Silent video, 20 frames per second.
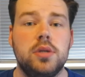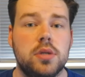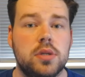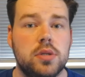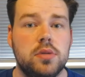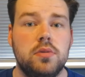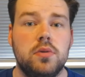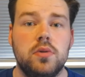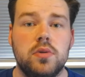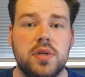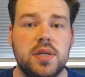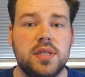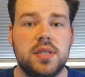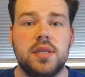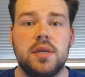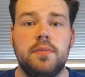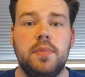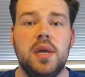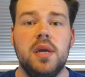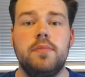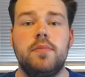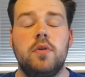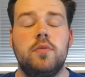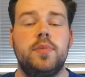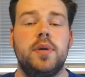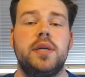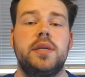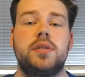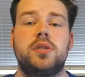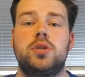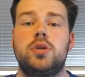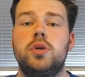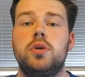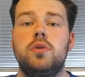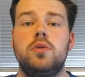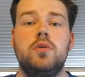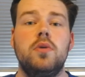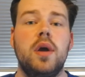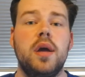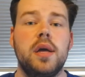just to autistic people, but it's
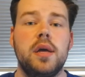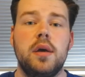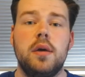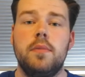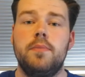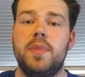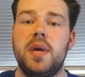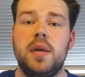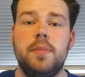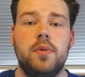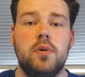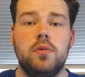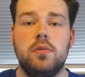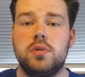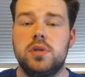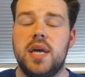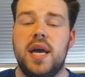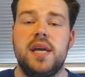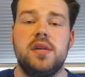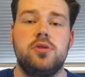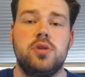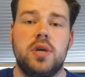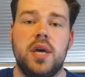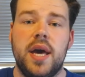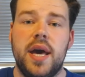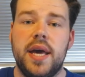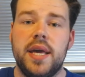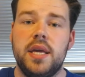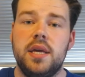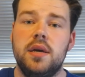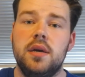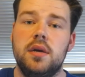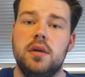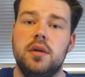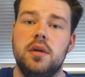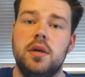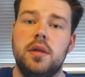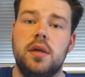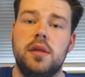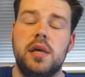to people to educate,
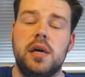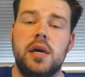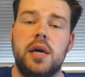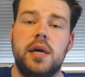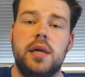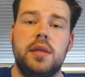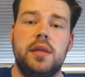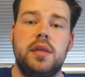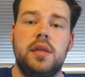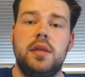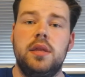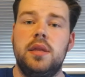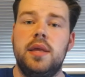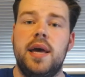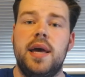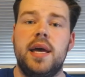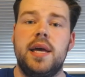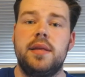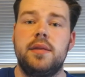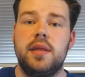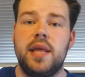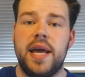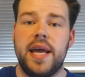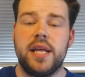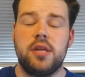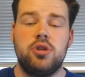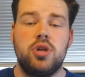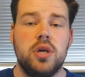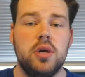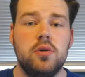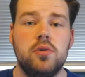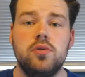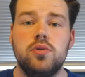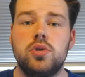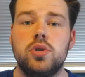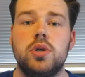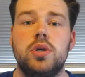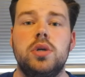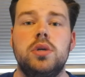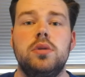you know, their
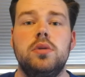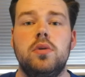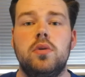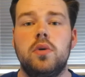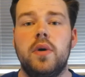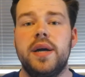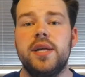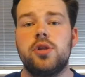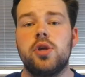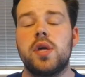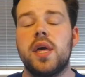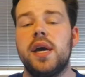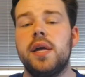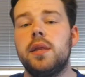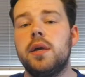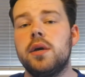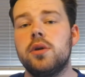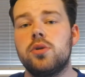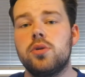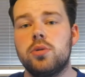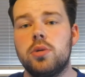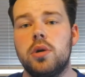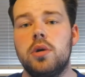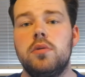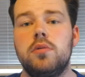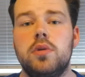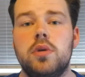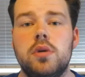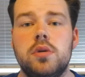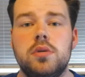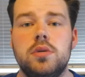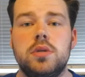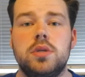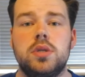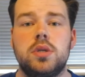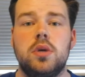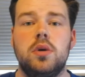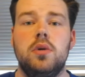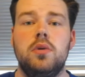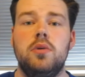children or educate their
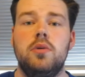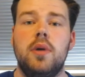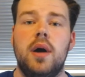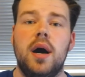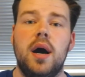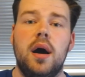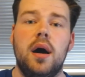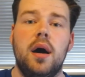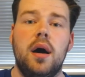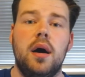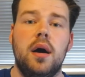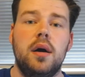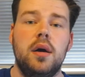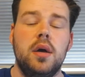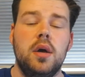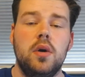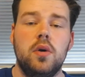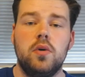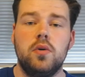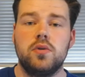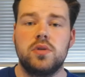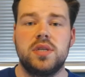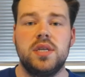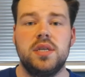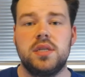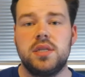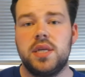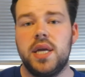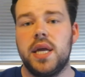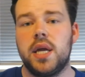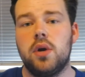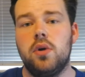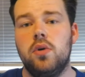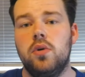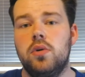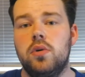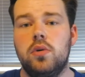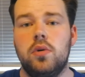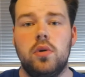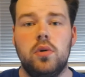students who are autistic
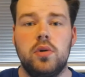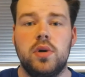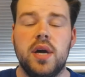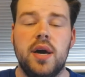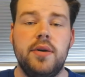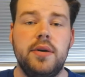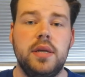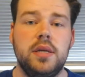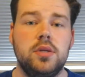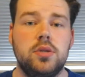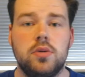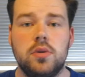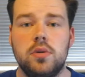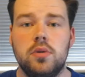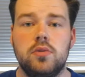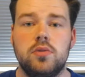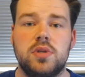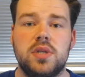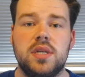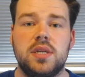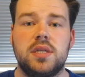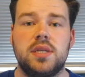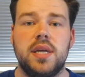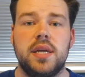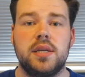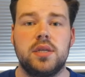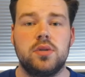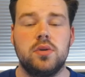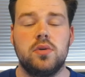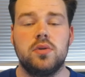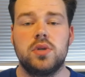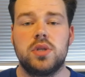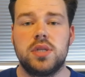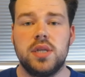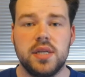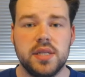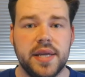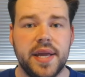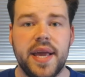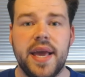or going into an autistic sort of
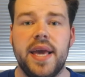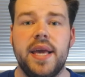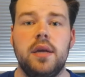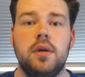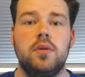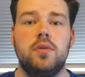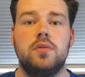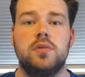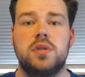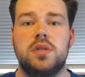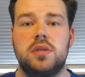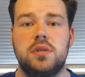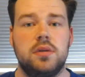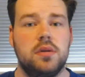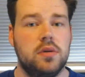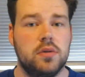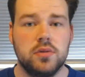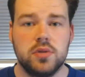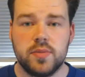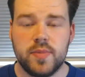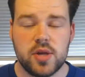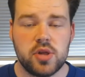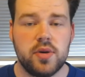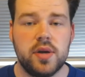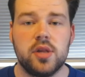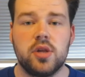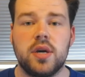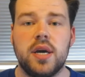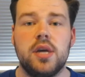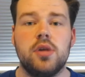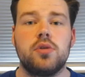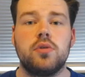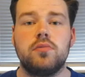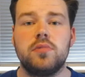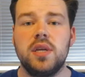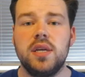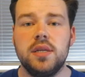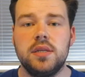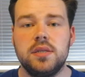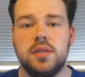studying or special education
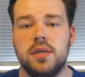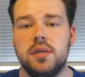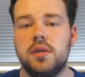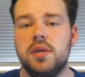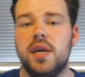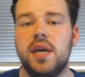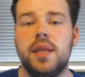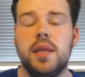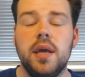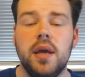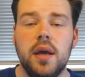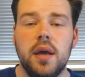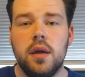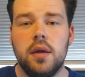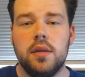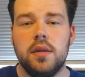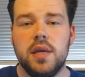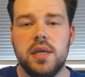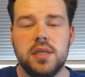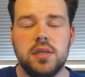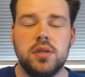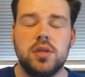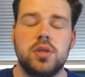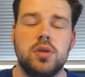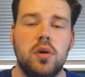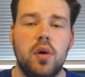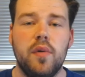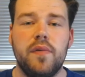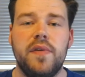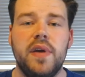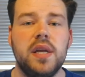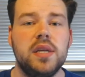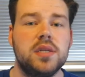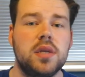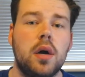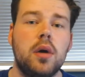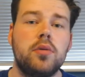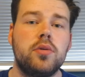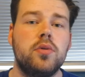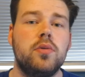needs studying. These are the sort of things
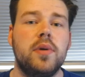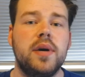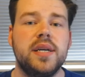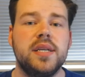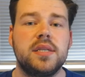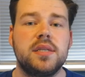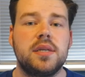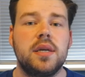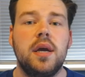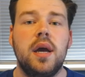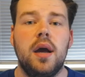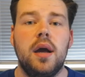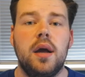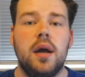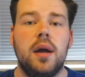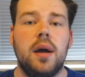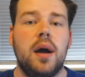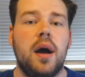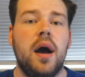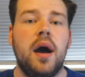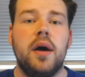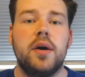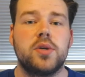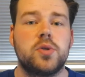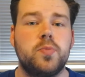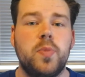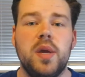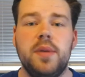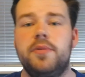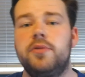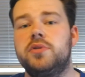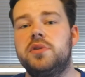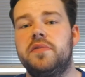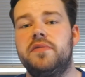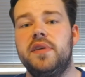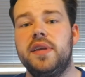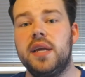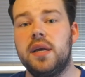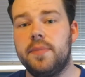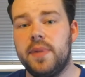I would always ask people to
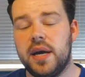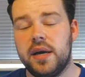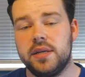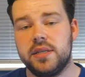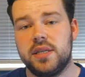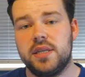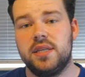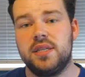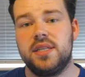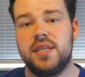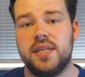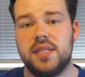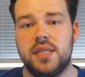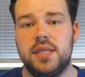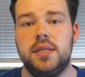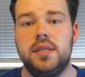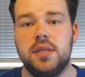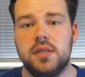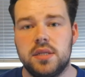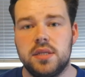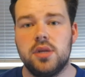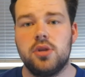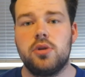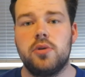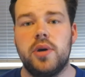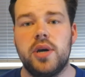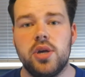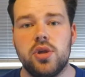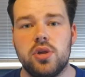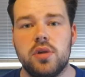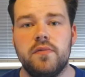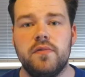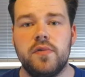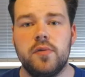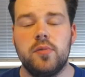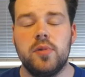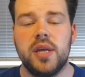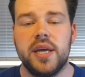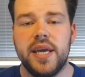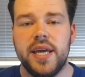think about, is assessing the situation for
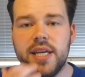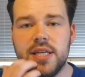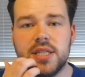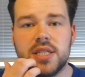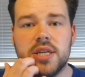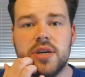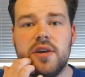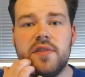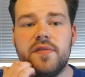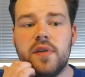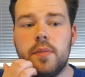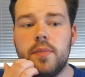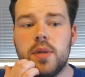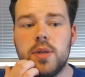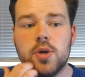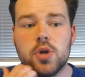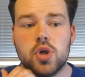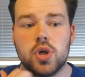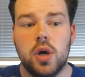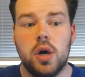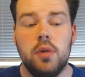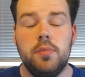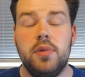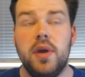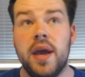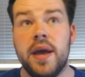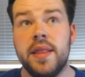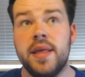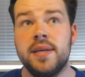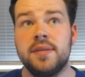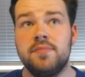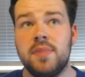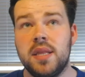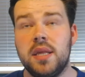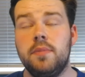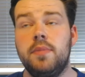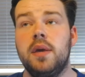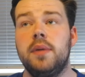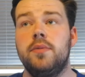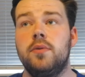what it is. So if I'm in a shop, yeah, there's many
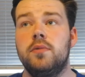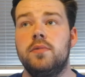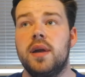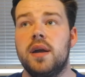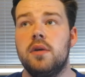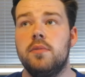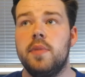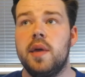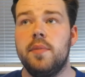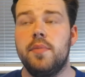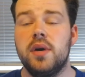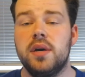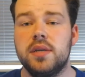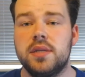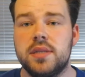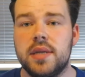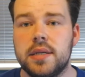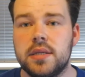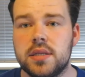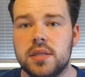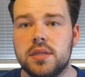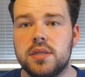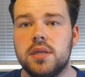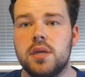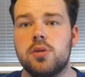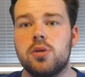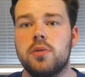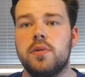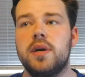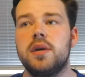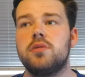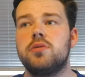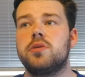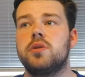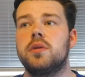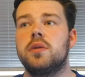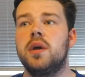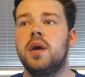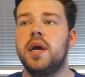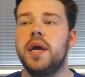people around me, but assess the
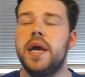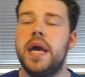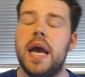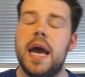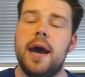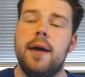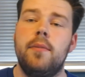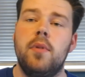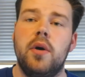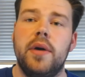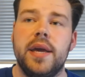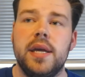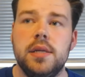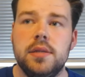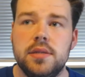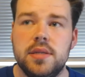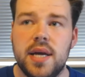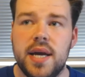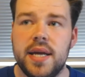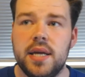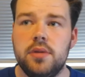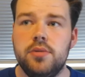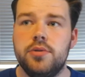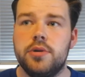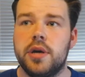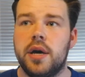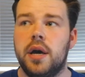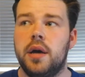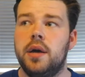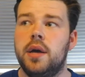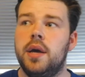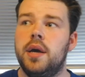situation. Am I in danger?